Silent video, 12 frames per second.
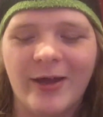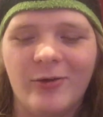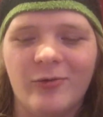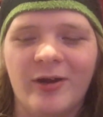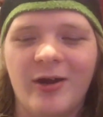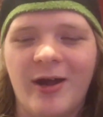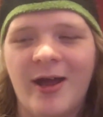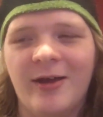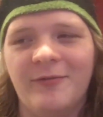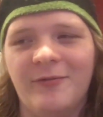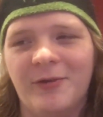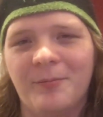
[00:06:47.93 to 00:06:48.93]
career ahead
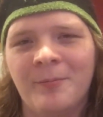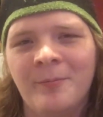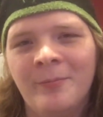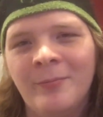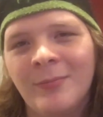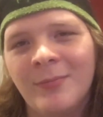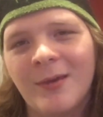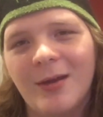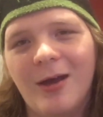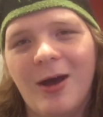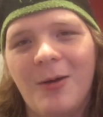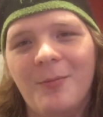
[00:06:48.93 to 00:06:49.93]
of
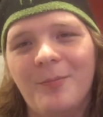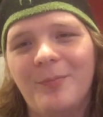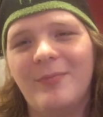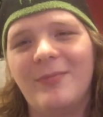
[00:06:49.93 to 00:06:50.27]
him.